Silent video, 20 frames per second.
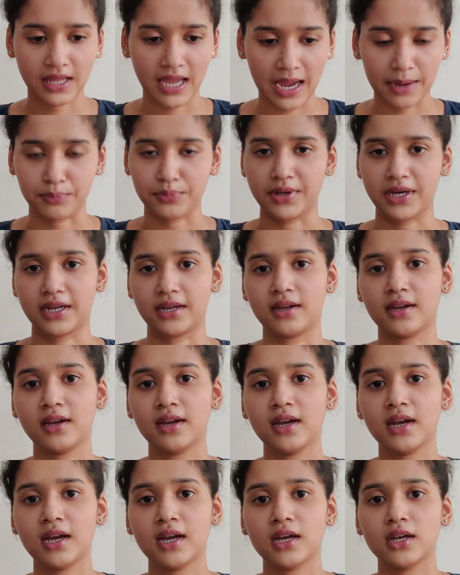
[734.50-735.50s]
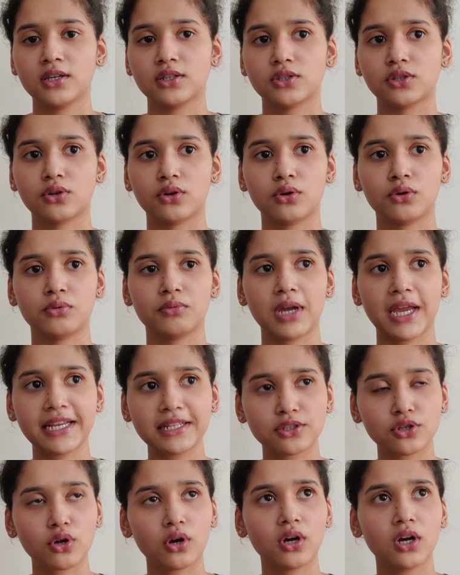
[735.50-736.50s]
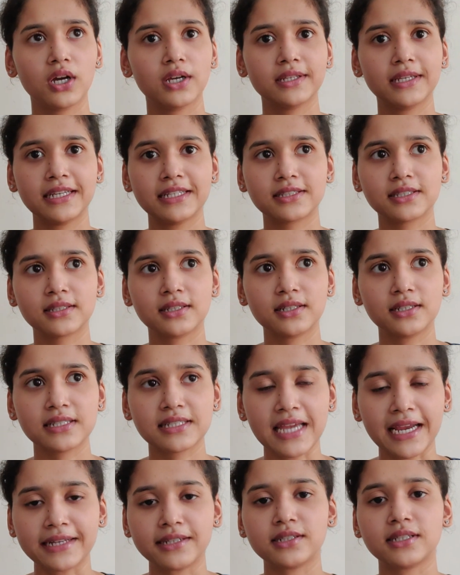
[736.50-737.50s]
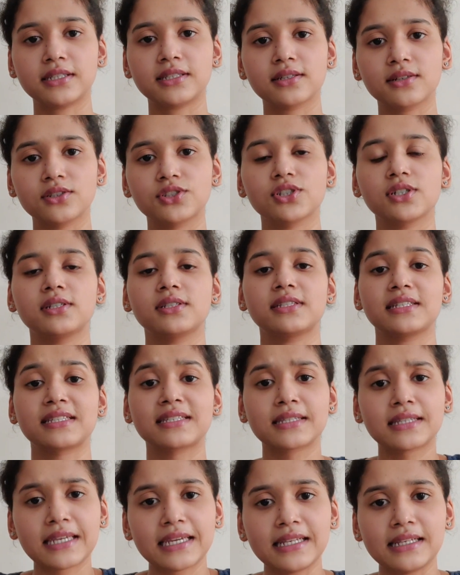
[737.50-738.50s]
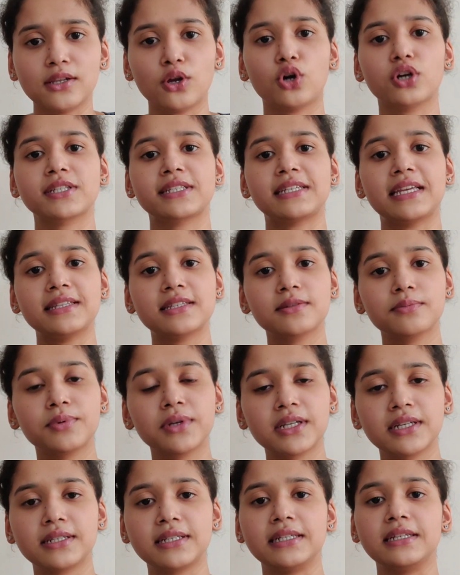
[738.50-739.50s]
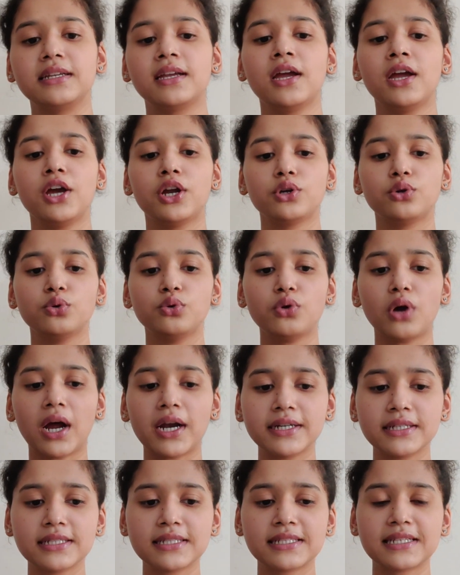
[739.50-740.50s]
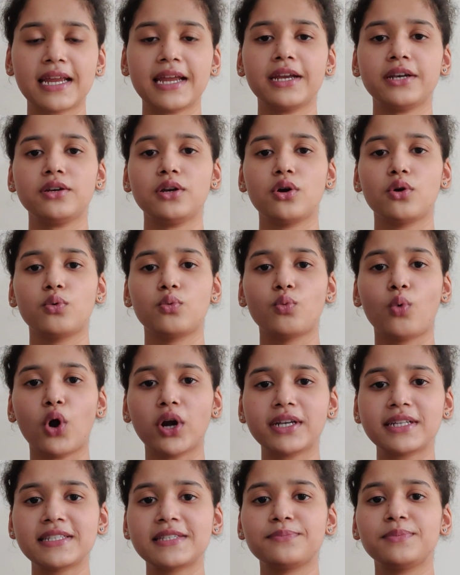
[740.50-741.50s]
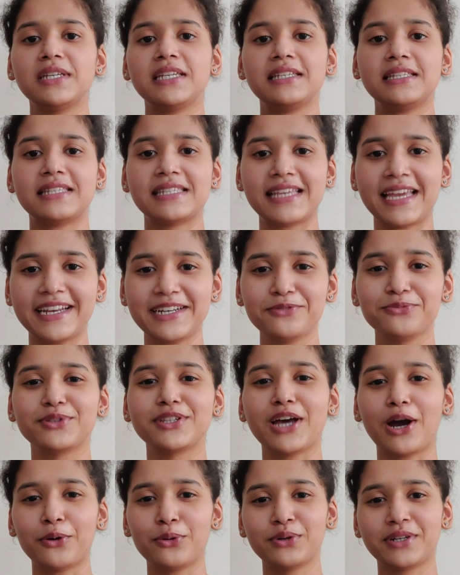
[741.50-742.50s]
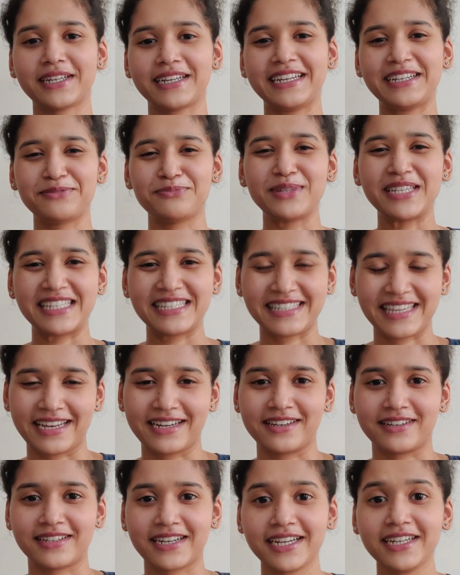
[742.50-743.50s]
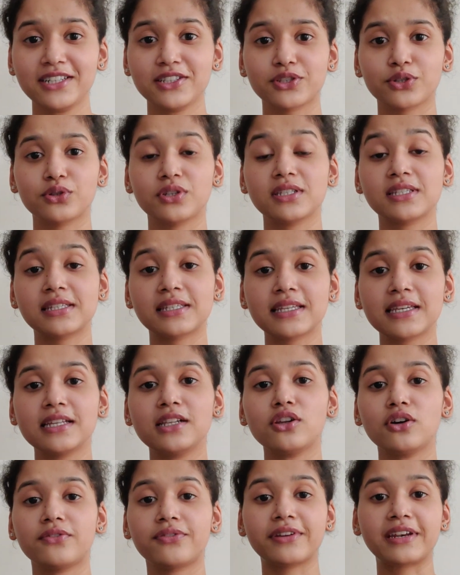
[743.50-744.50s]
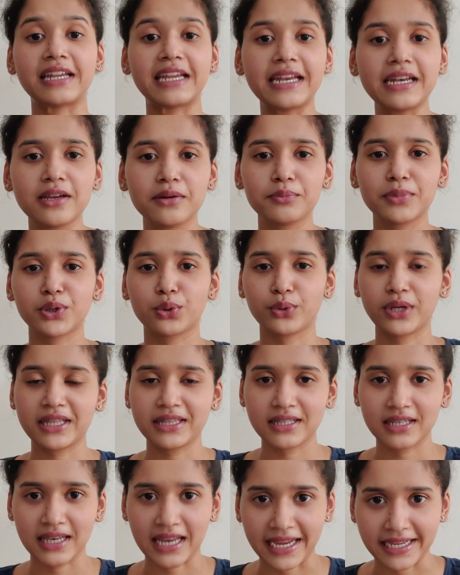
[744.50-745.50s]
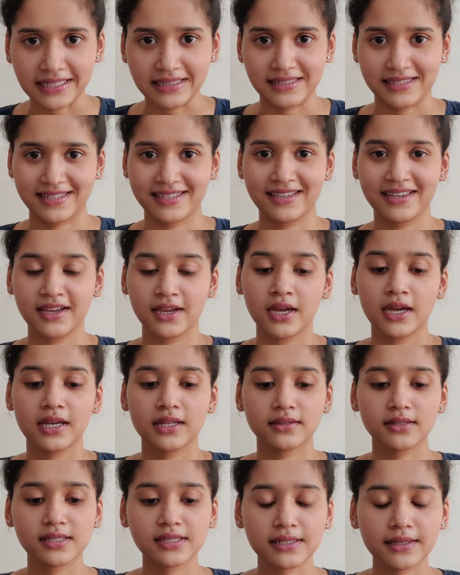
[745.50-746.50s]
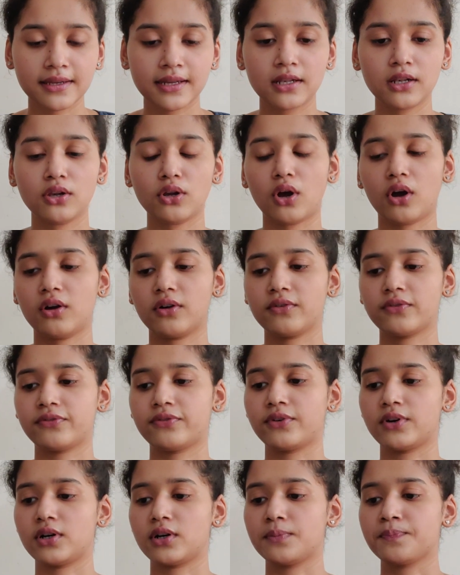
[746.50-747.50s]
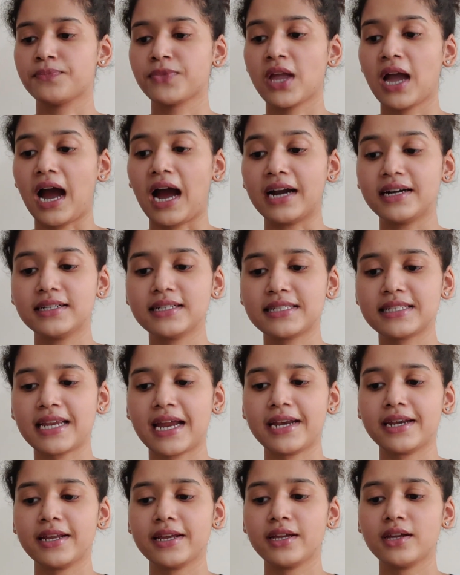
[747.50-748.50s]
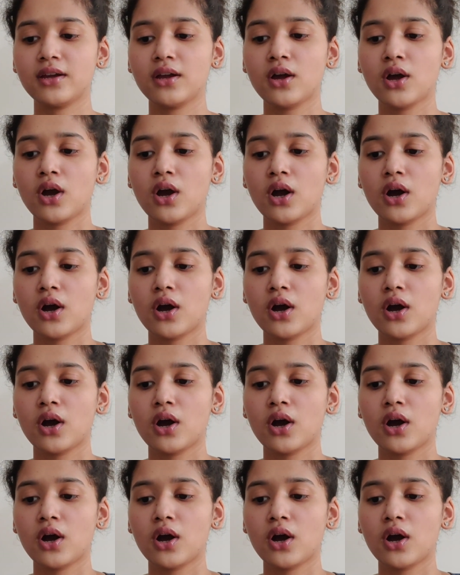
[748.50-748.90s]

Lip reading: happening. So it's the design researcher's skill or sensibility to understand what is being said without it being said, right? So the skill of reading between the lines, the skill of understanding